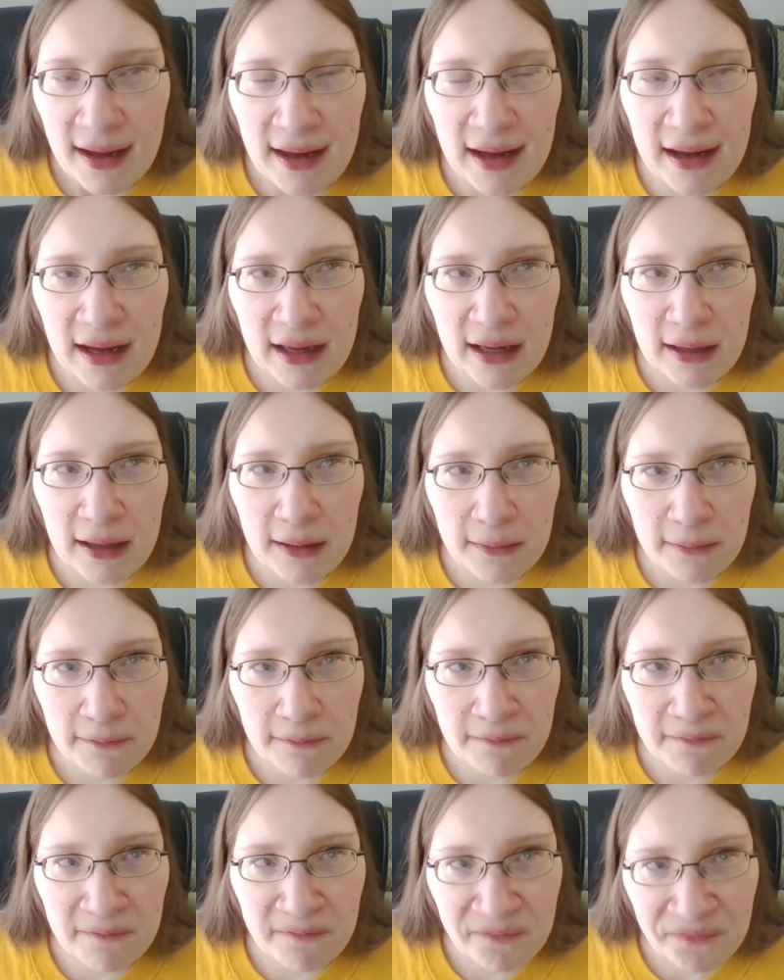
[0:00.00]

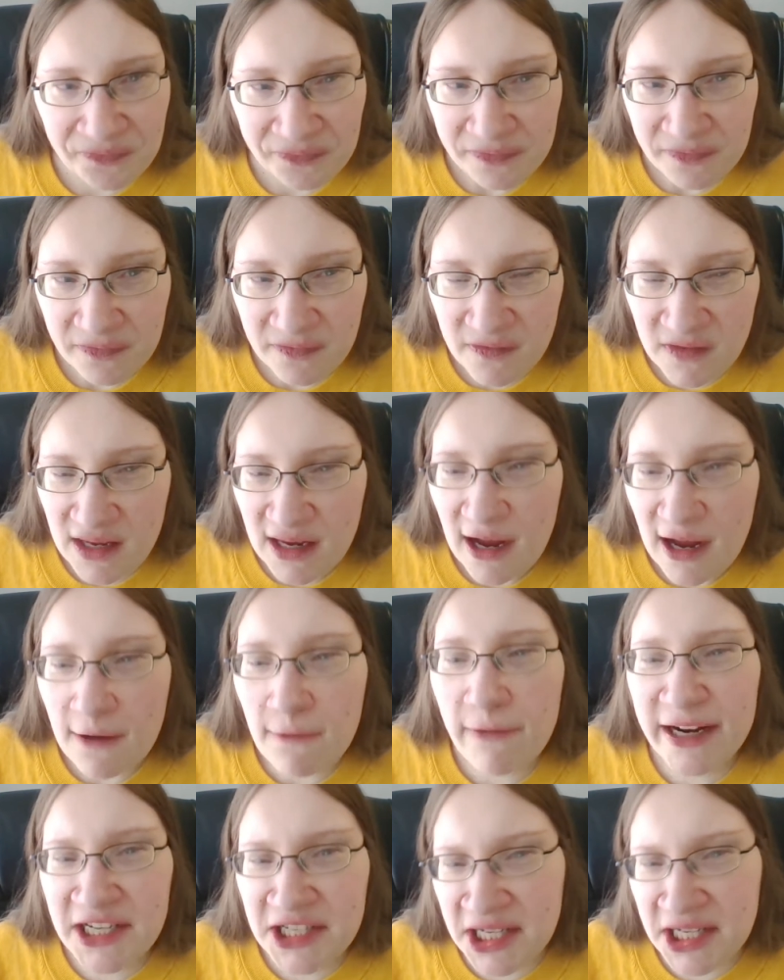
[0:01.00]
Um,
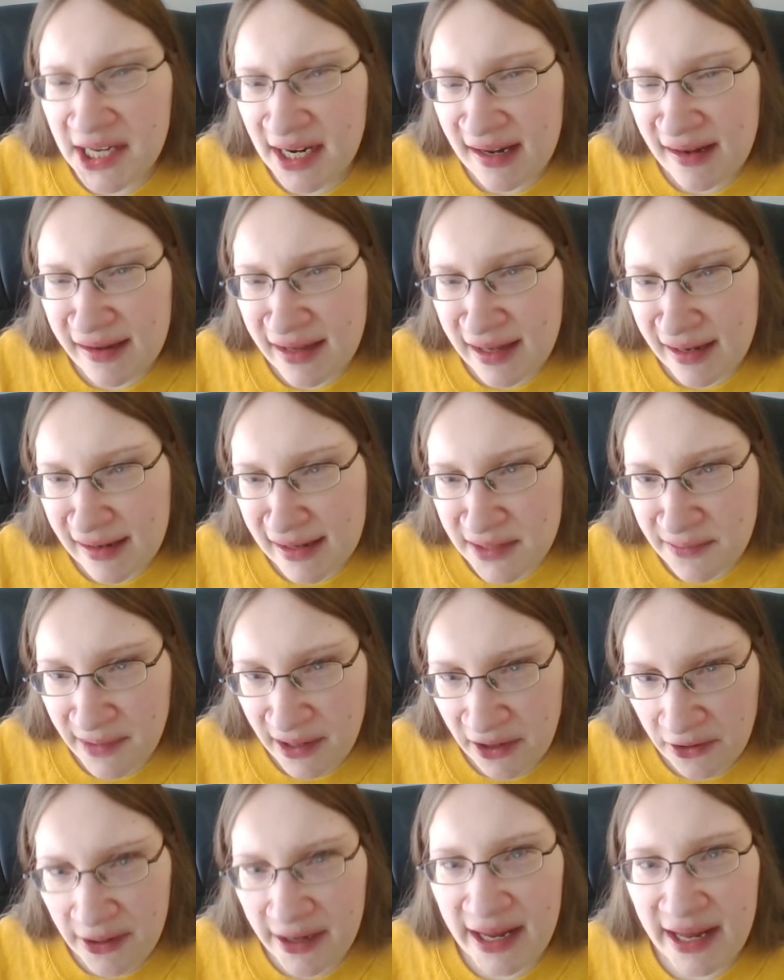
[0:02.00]
when she consents to
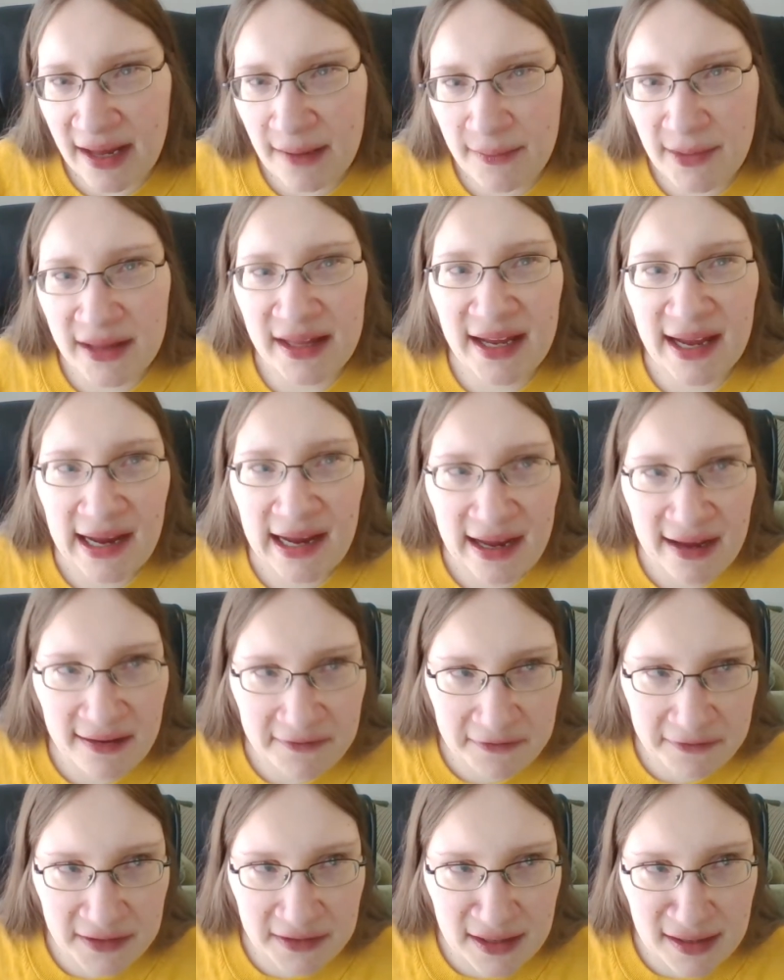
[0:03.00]
marry him and they
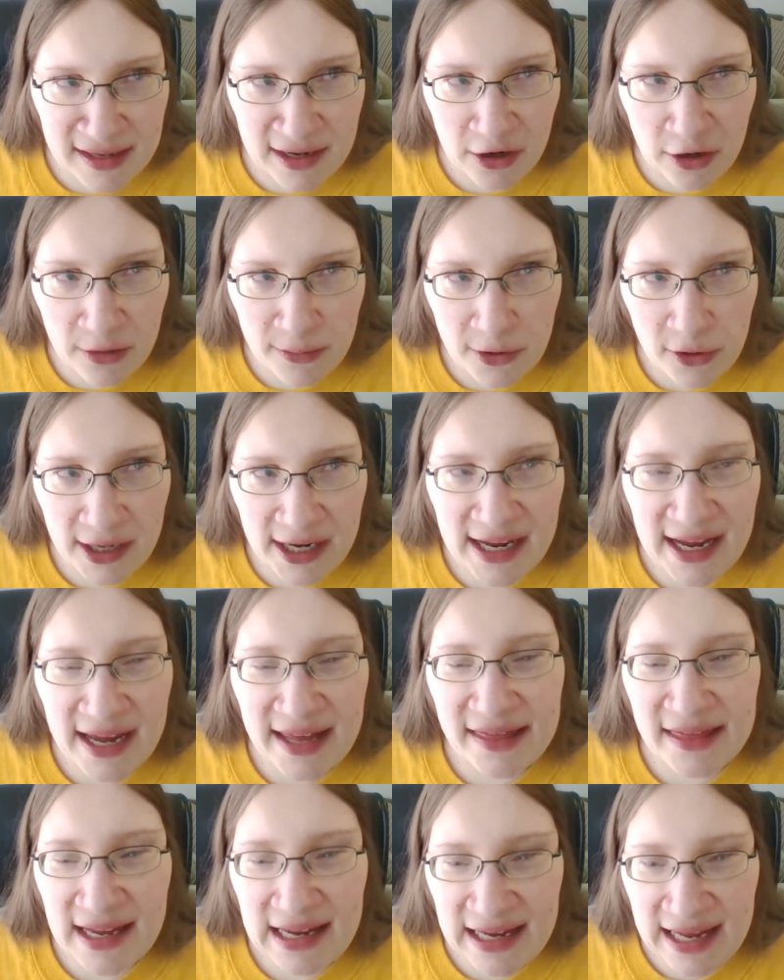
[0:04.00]
have the ceremony
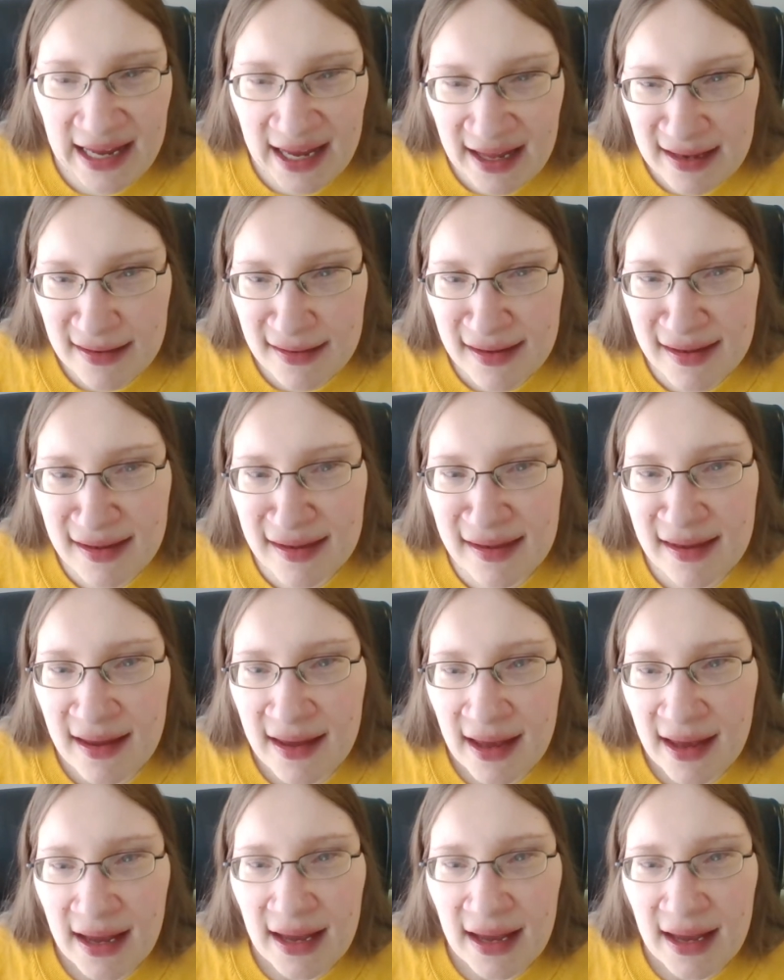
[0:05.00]
and they kiss,